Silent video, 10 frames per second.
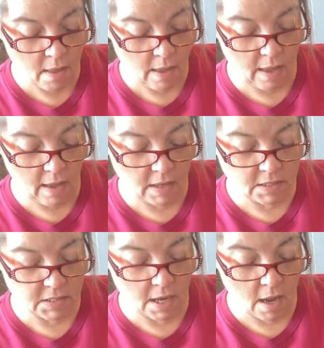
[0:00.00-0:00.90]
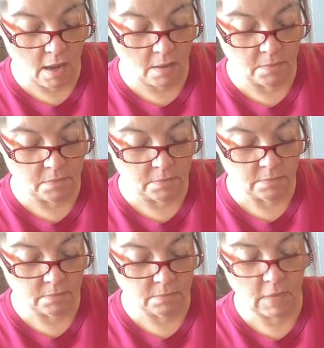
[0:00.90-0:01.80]
and I
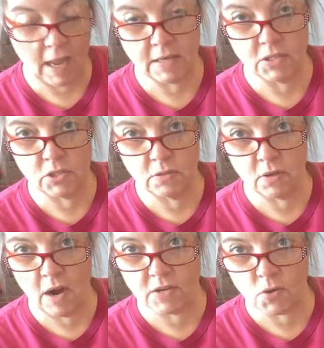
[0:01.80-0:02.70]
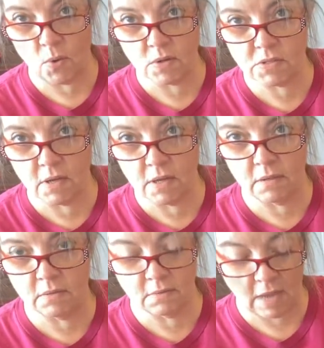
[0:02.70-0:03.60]
had to do the crash course
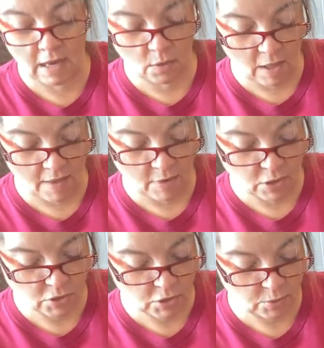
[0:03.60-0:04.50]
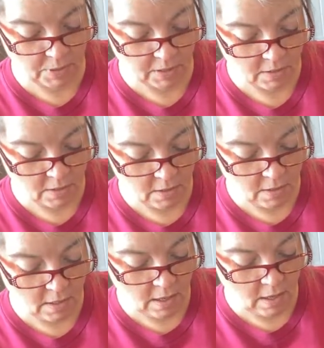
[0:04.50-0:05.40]
on how to go live on YouTube.
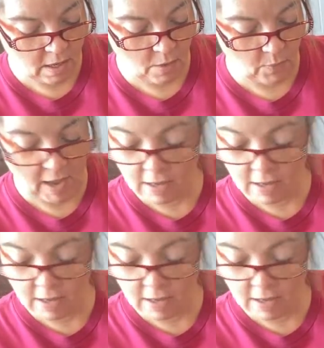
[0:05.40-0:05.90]
And we got to